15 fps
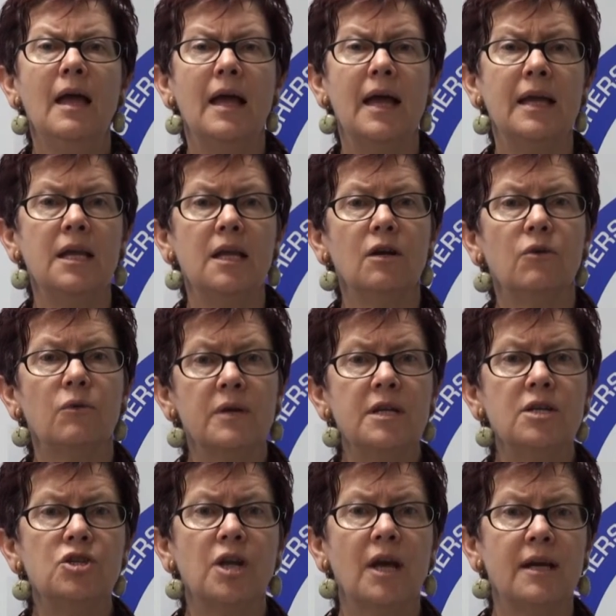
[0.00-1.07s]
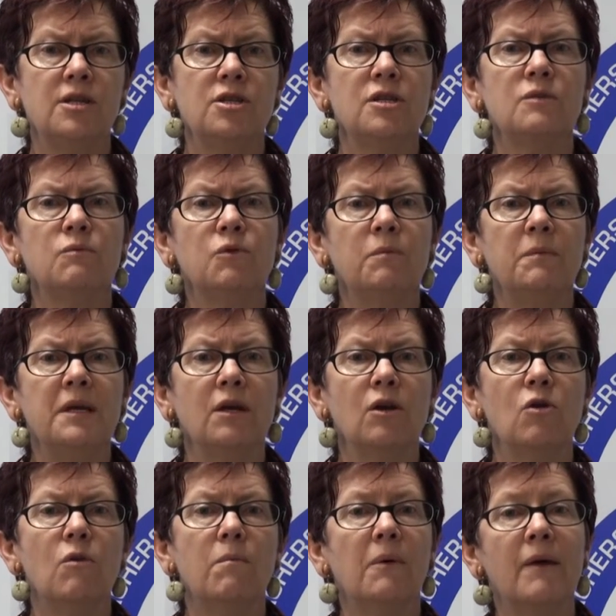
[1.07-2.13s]
Any agreed changes will be
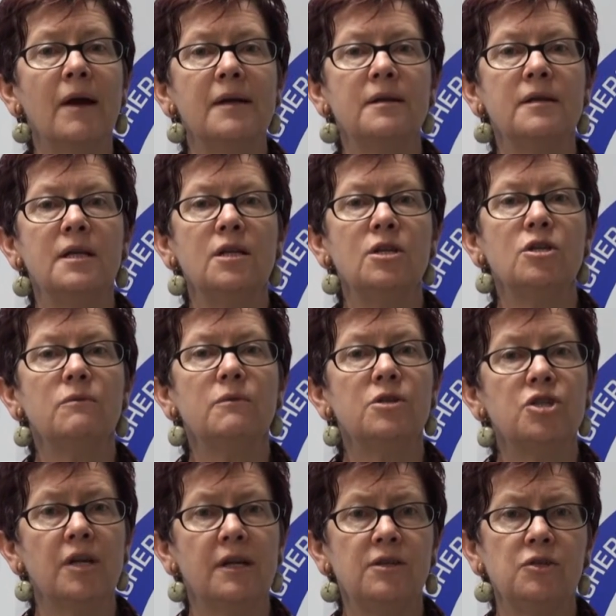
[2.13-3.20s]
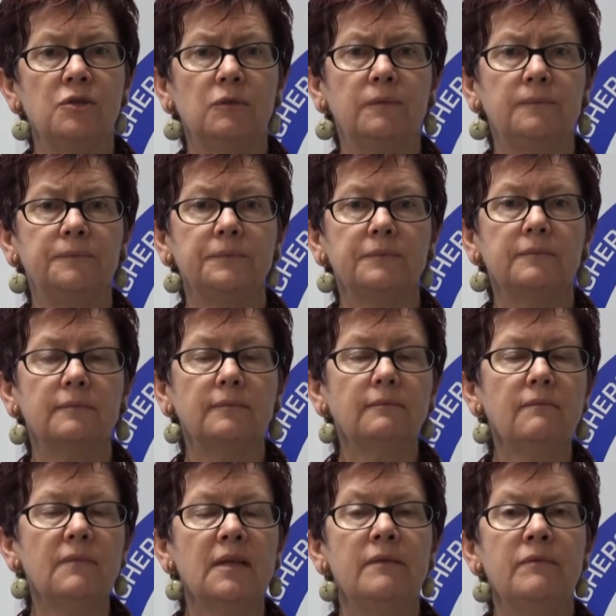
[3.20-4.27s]
incorporated into a schedule
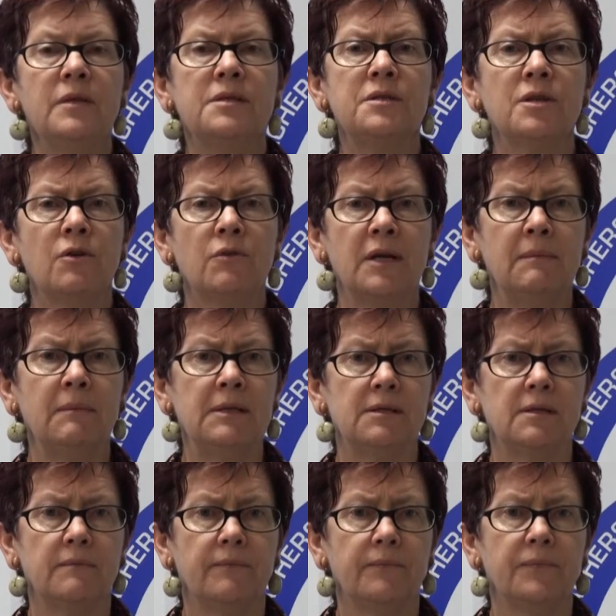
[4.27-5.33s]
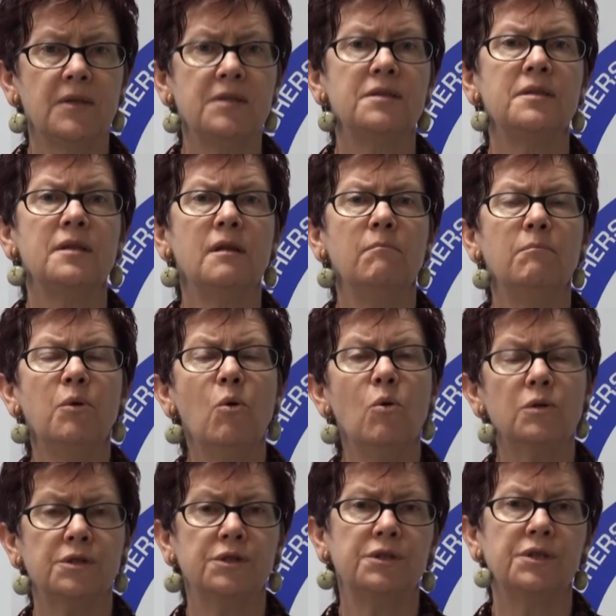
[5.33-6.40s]
in this agreement. This is an
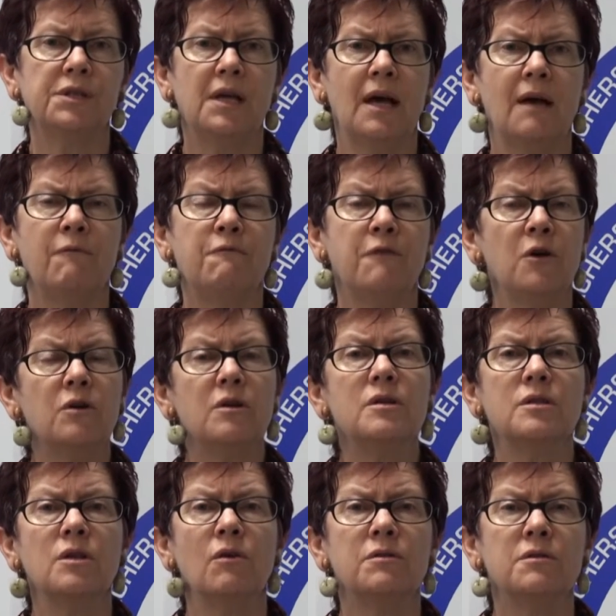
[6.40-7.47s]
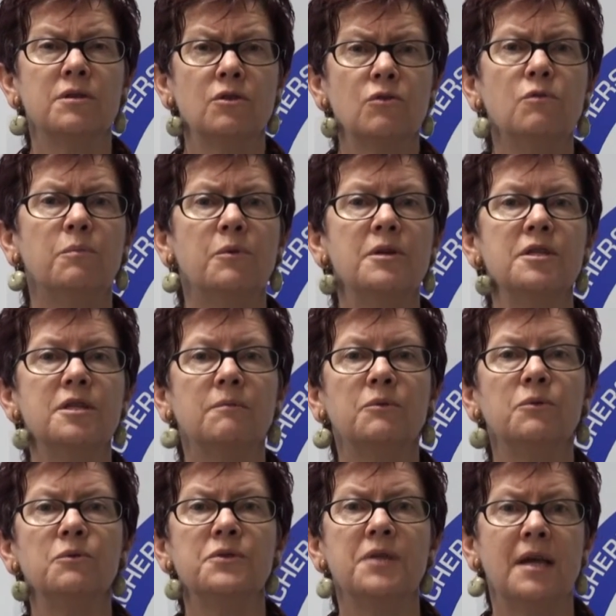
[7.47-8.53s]
important focus on school
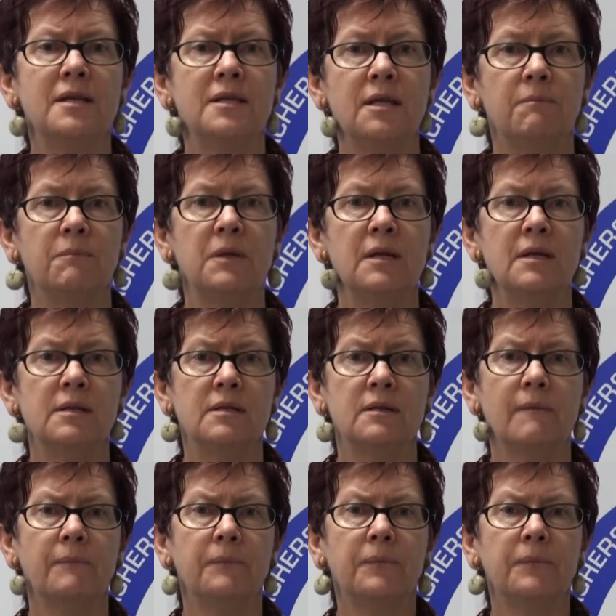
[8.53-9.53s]
principals and deputies.